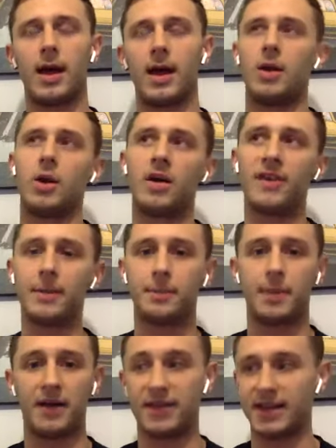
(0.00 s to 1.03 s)
and I've had
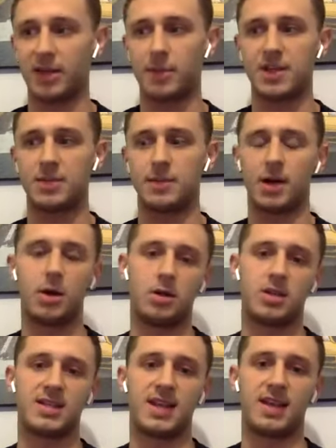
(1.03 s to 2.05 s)
like, especially my
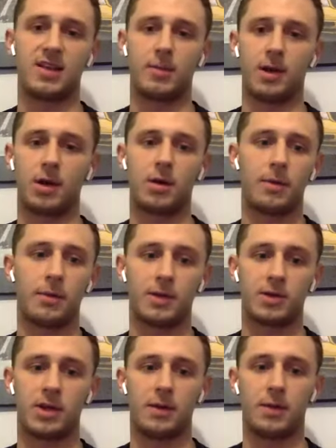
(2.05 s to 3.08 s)
coaches said it to me, a couple of my
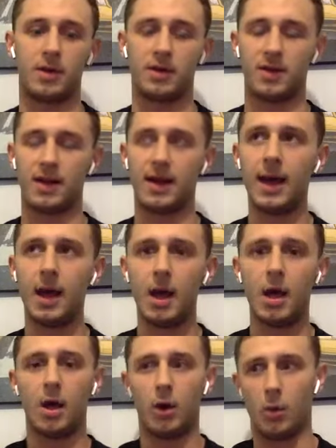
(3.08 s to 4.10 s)
training partners, that
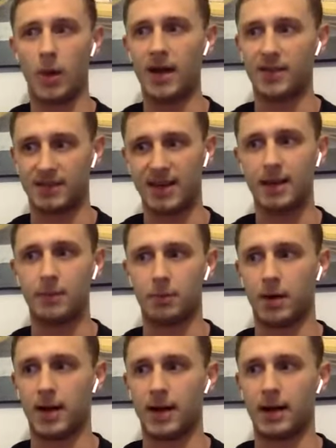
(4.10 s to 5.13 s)
at the
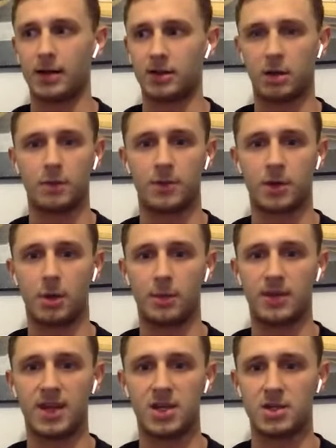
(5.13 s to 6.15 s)
time, I'll turn up to
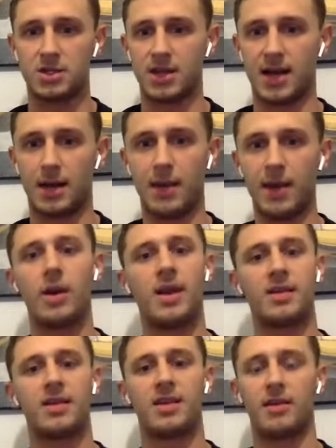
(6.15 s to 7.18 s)
competitions. I might not
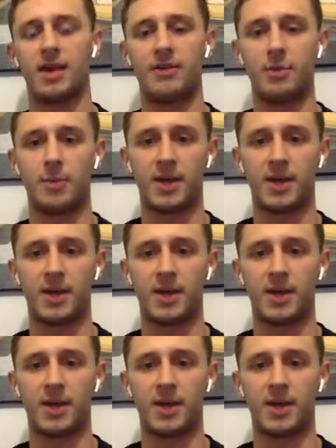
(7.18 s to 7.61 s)
necessarily have the